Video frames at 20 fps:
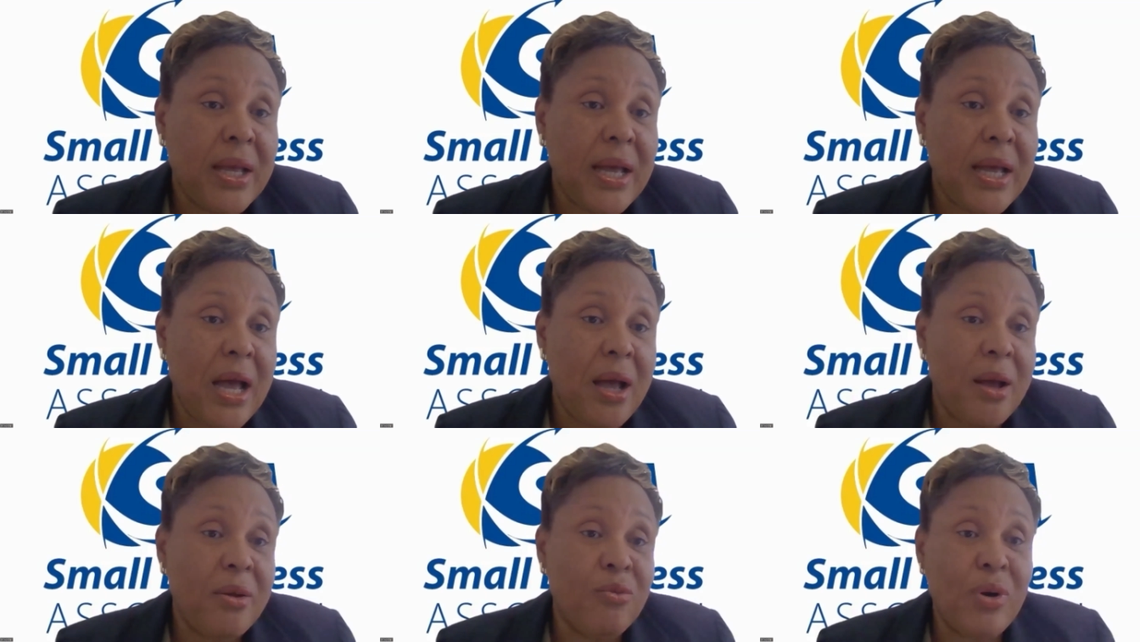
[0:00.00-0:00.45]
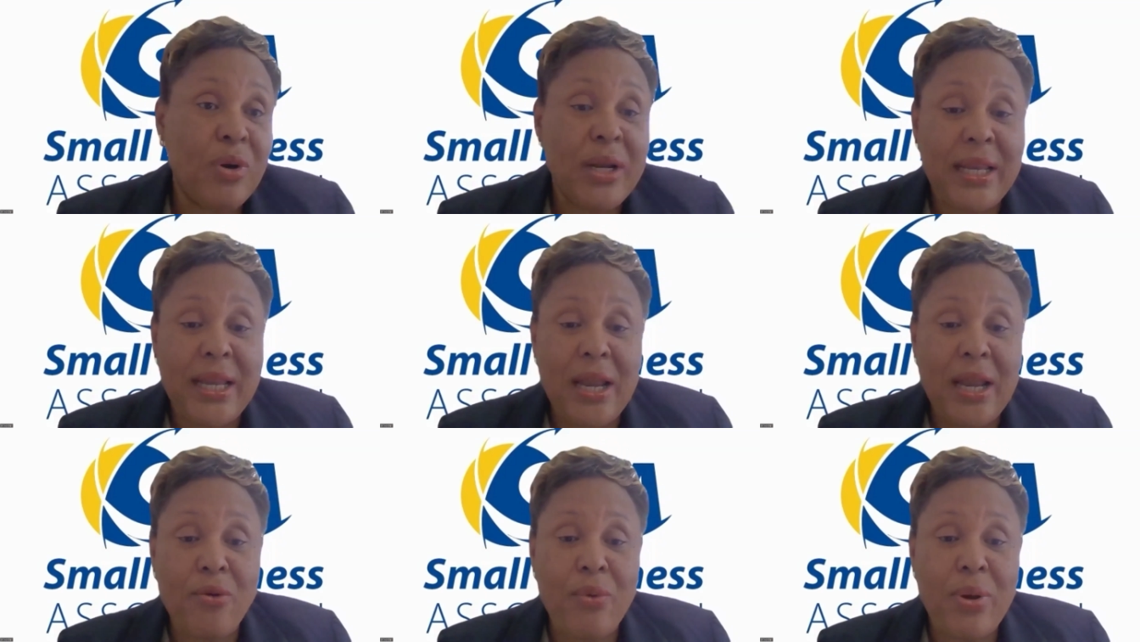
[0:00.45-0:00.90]
While
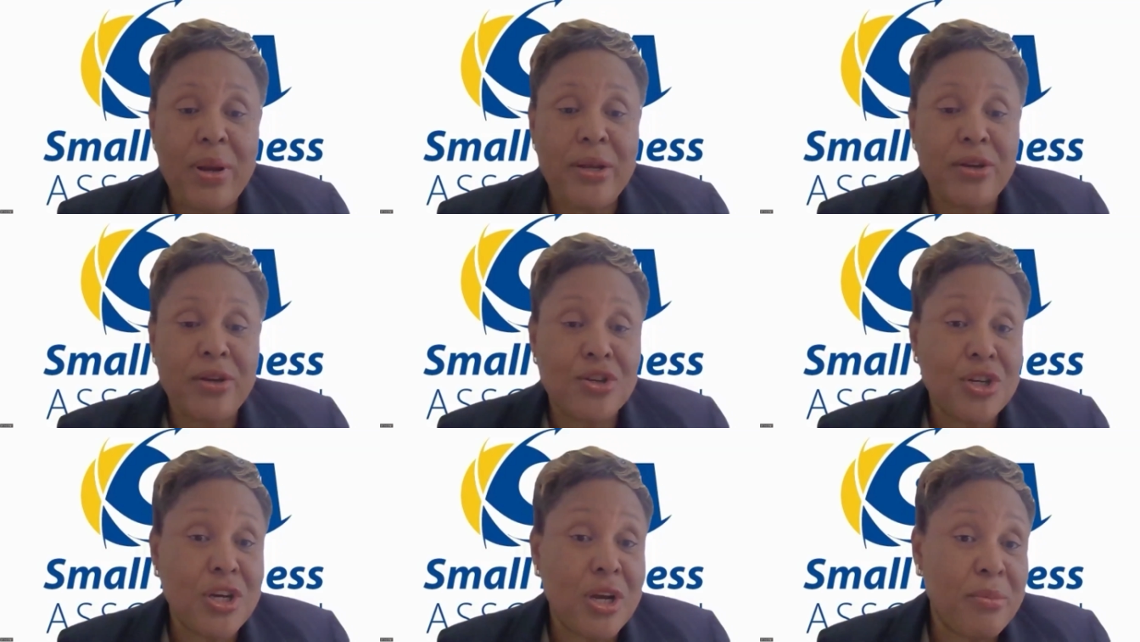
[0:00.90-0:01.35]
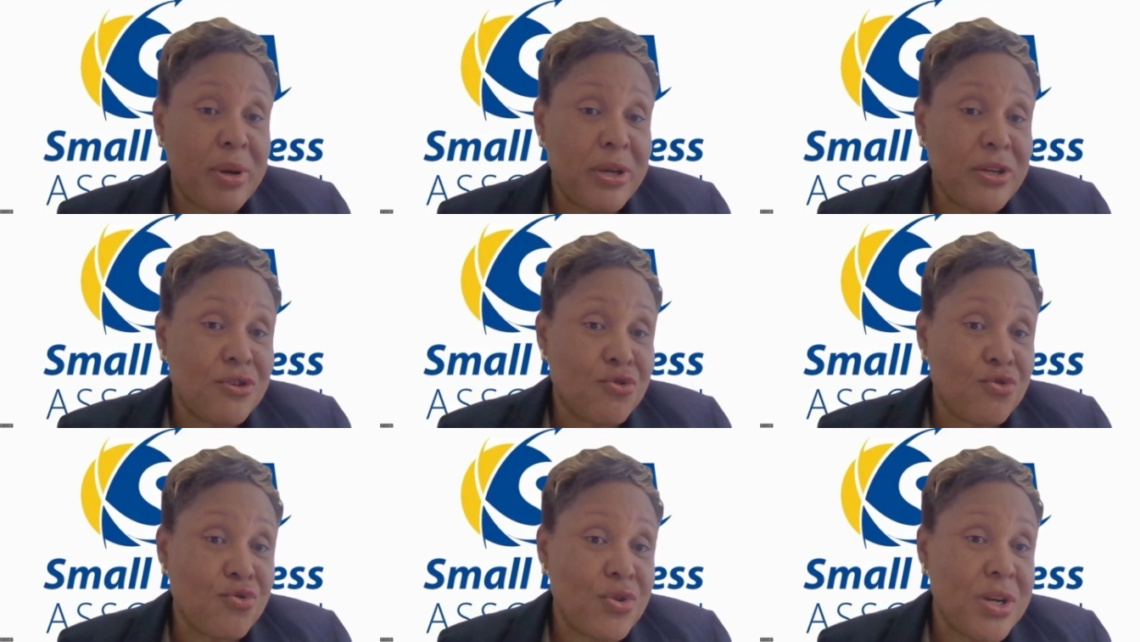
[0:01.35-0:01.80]
I get ready to share my
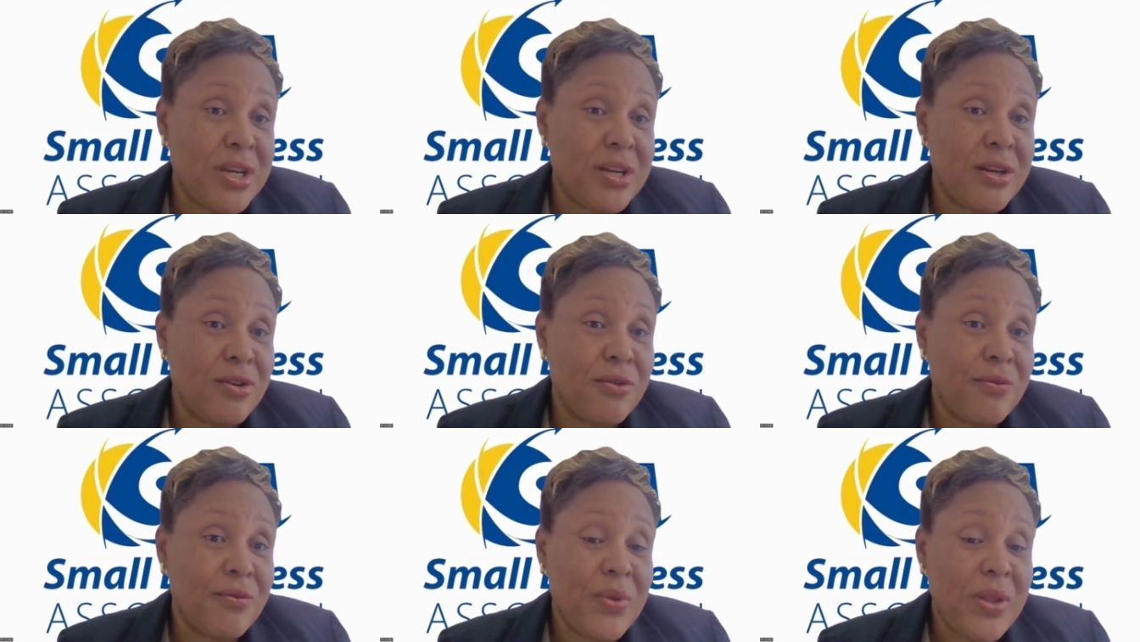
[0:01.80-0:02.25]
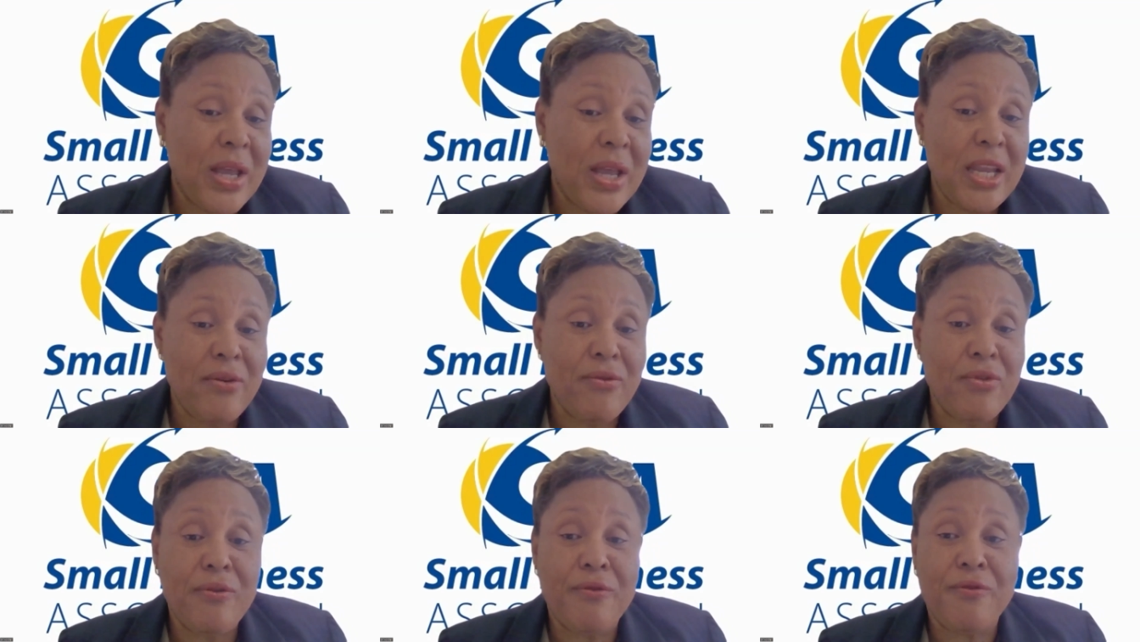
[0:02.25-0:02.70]
screen, I
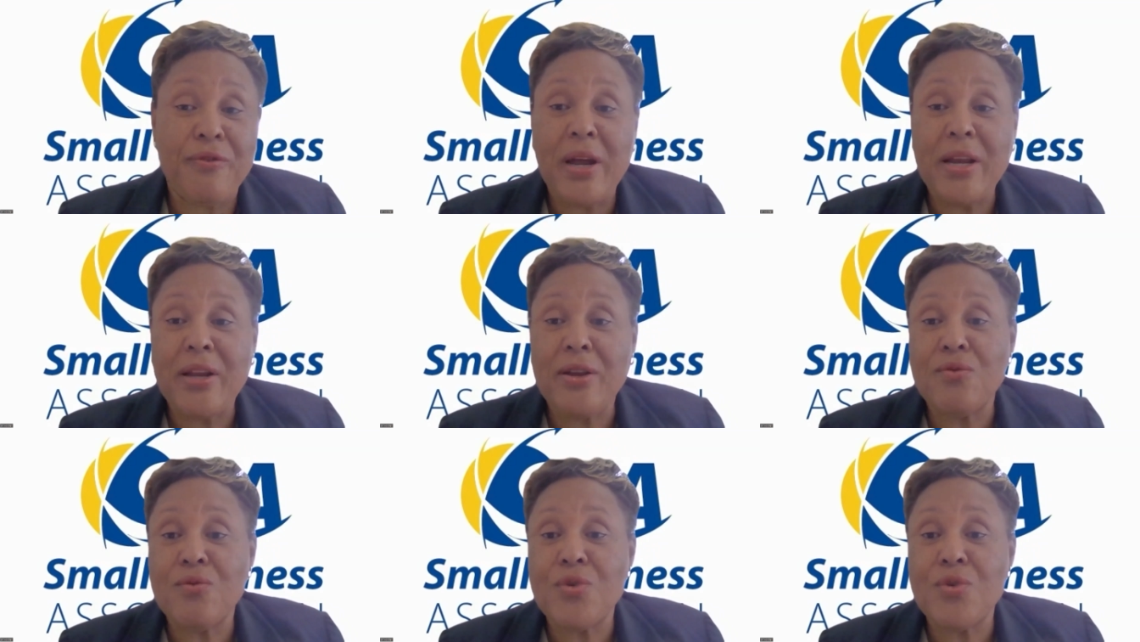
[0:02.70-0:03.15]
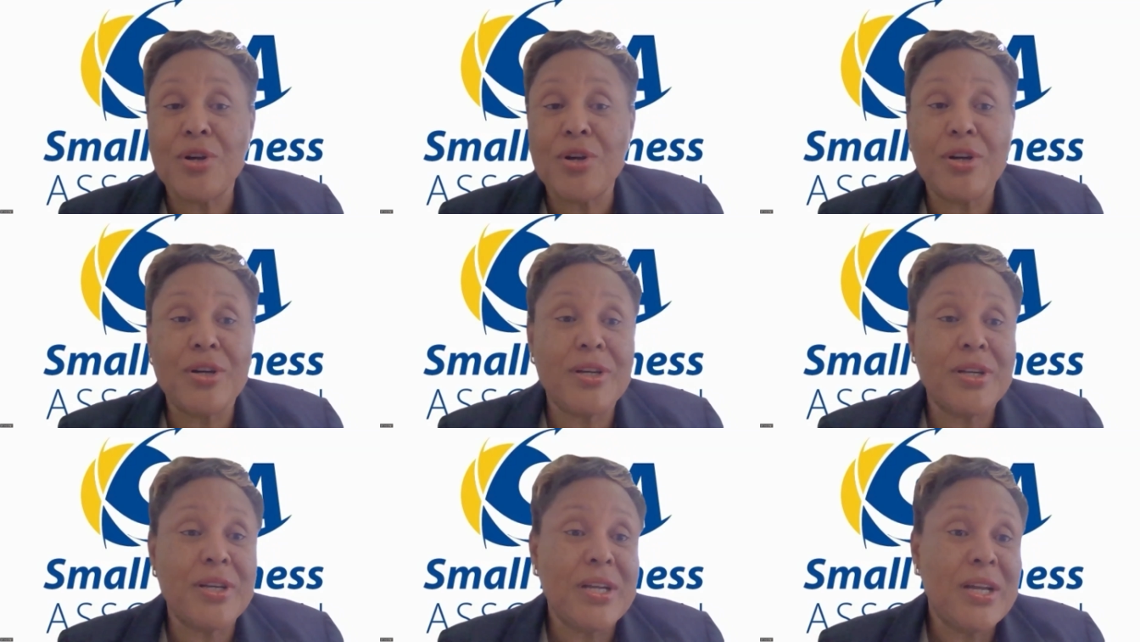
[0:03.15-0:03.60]
give you the final
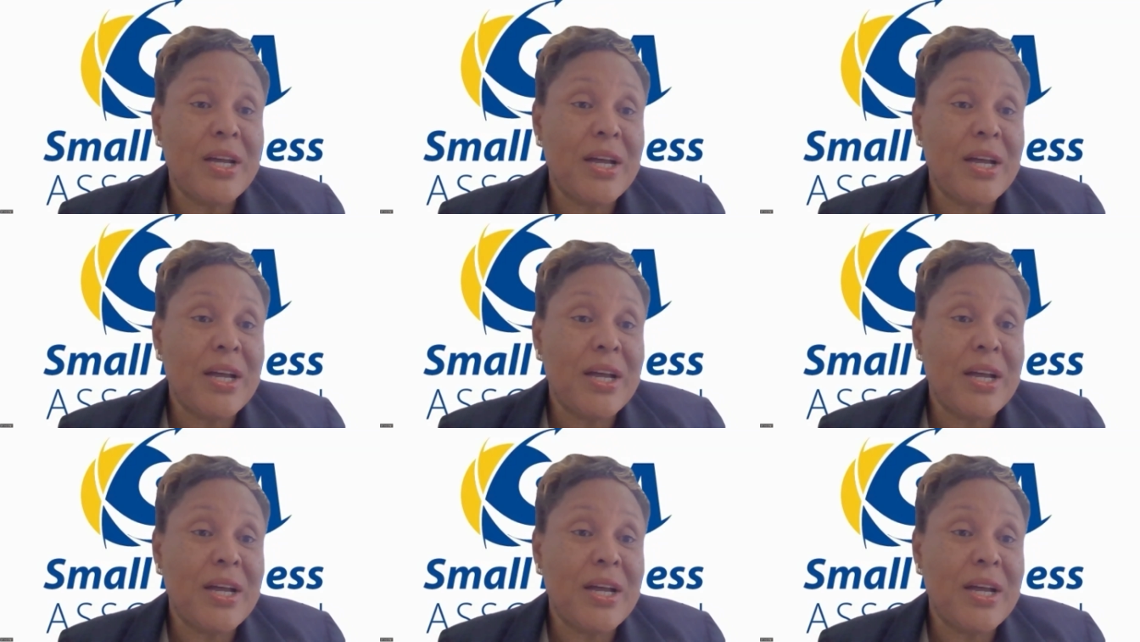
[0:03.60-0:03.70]
word,